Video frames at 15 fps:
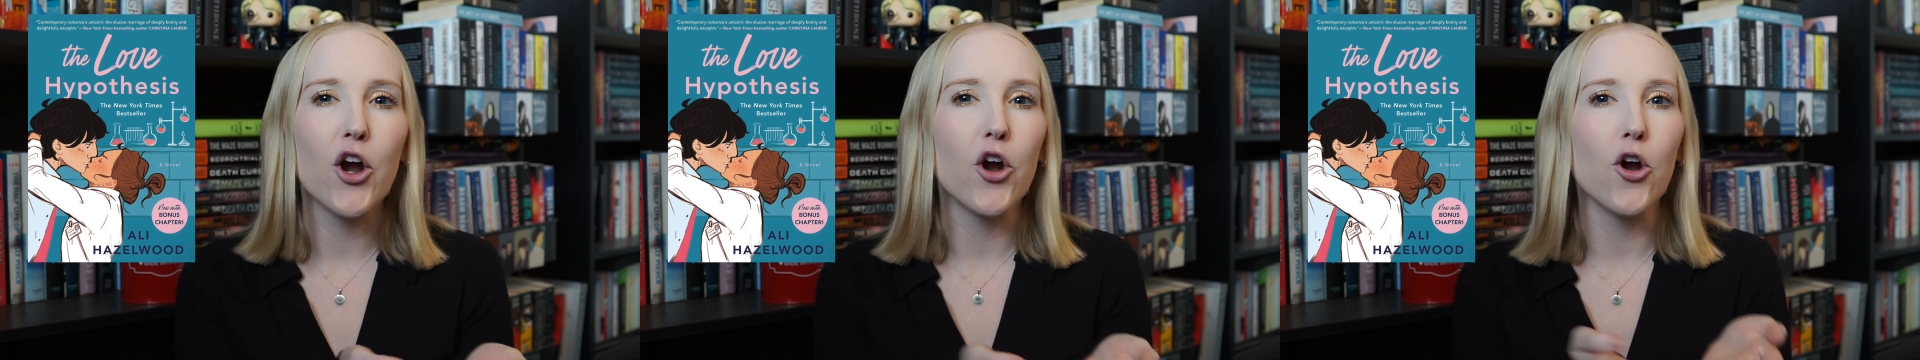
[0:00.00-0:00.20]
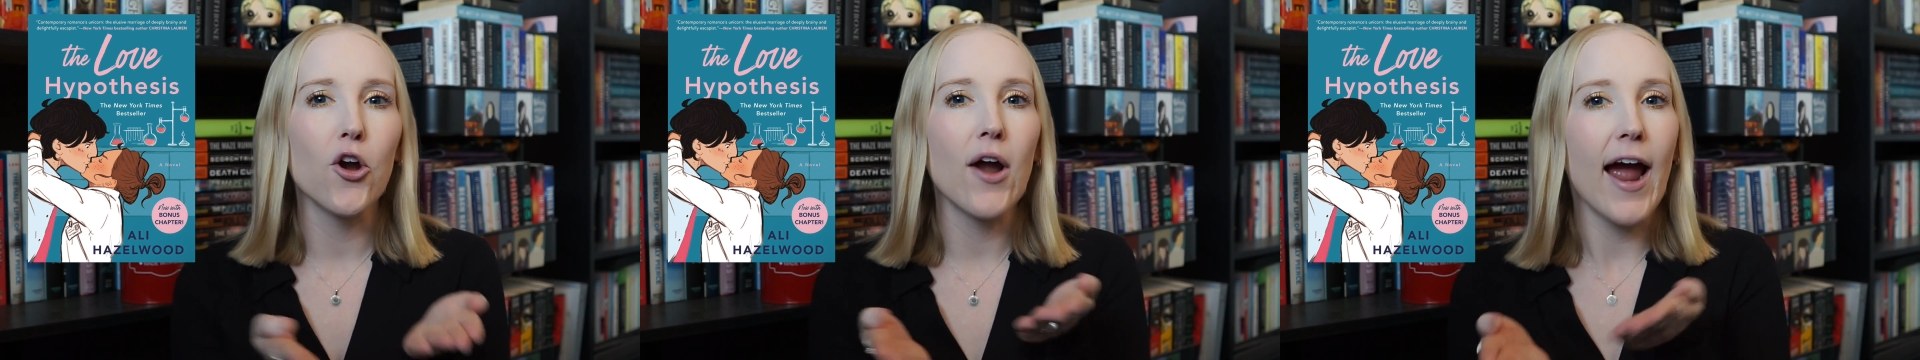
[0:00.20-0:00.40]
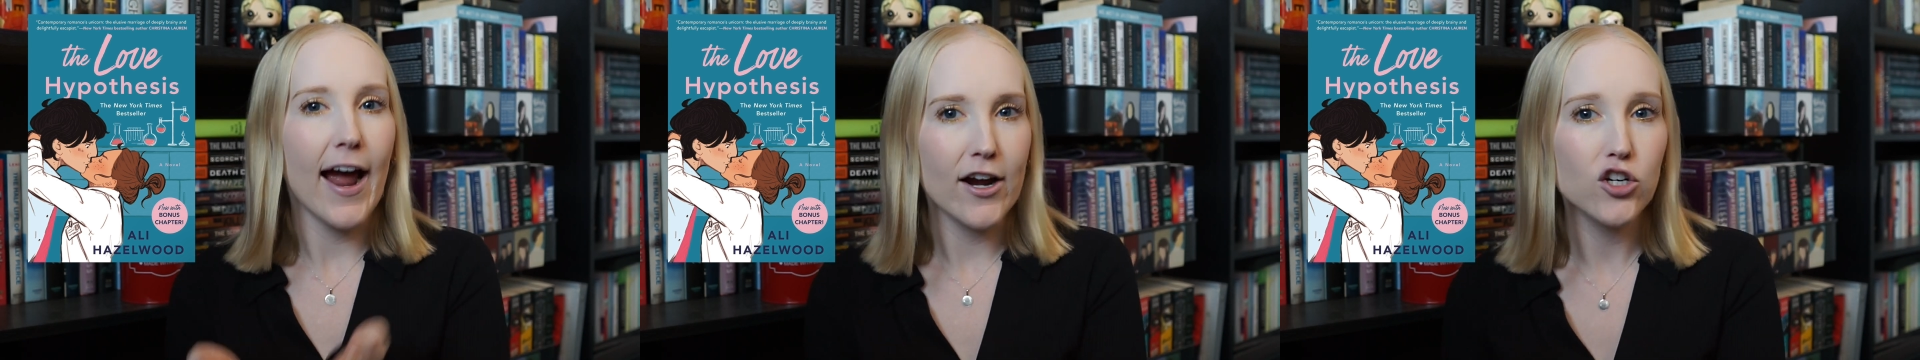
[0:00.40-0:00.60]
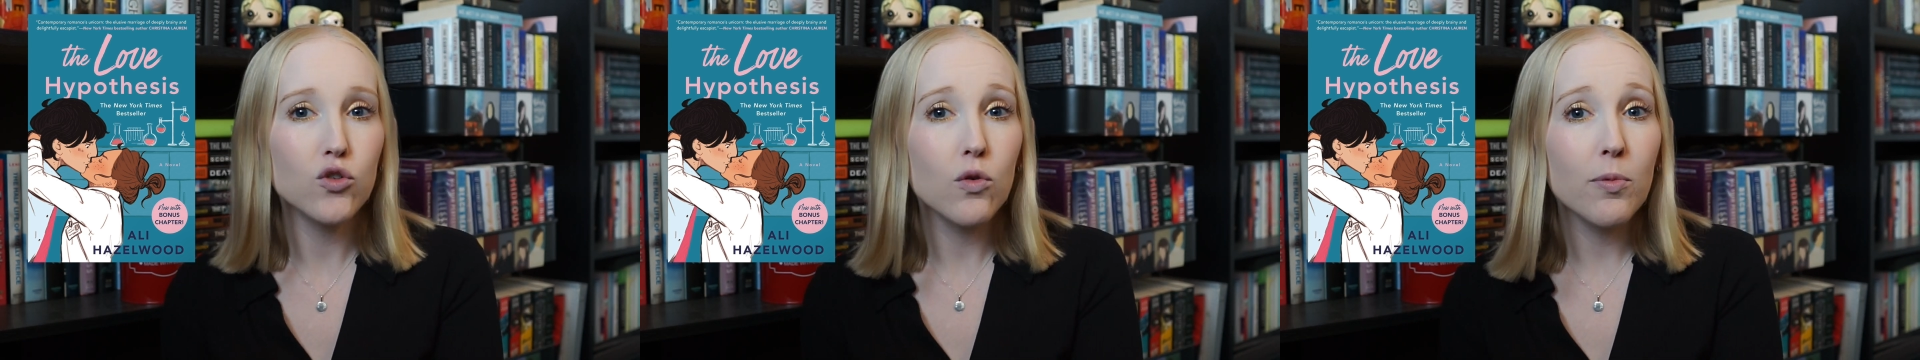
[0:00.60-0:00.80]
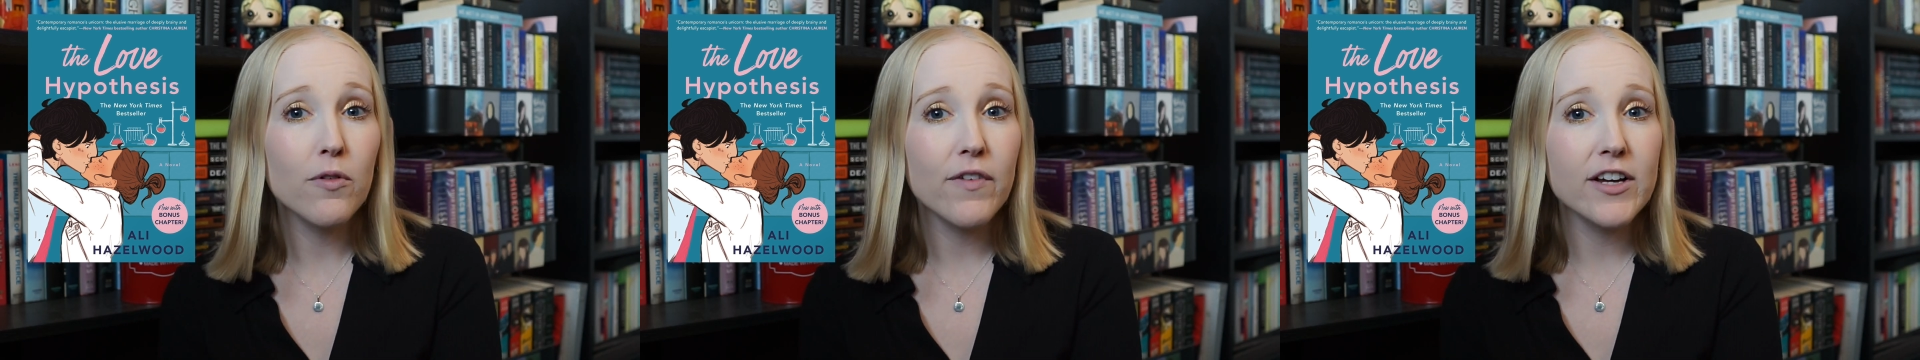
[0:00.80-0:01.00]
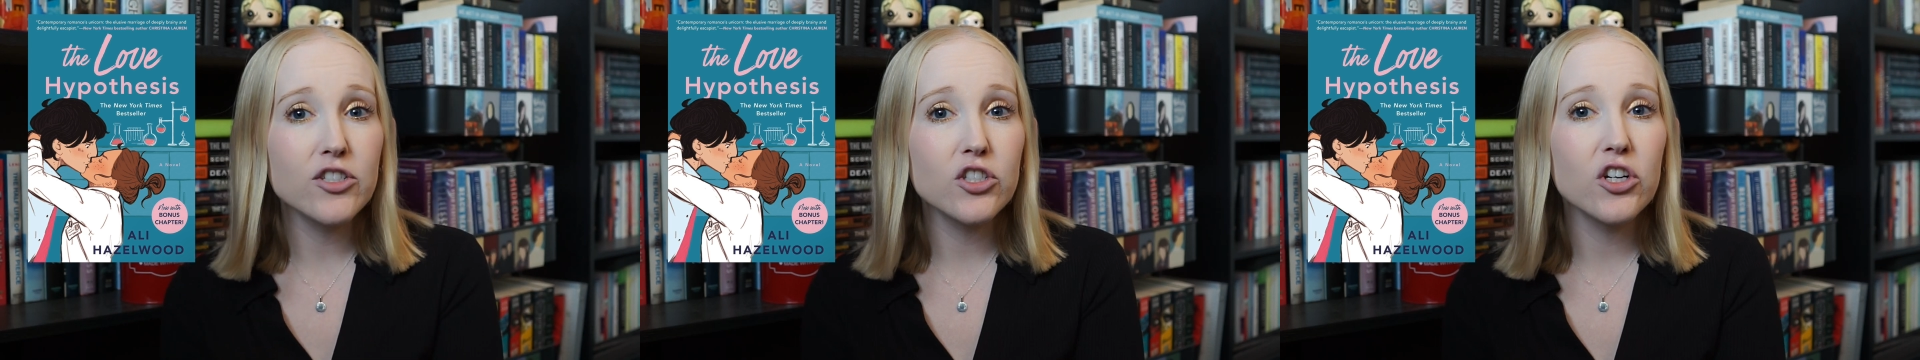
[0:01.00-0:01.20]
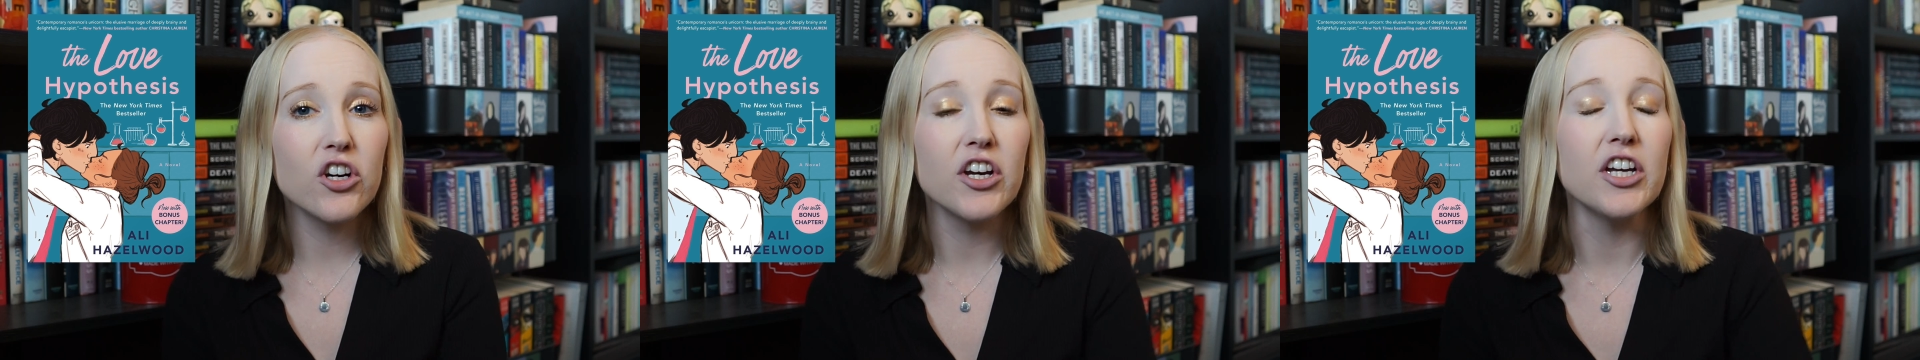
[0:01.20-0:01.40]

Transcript: her actual professor,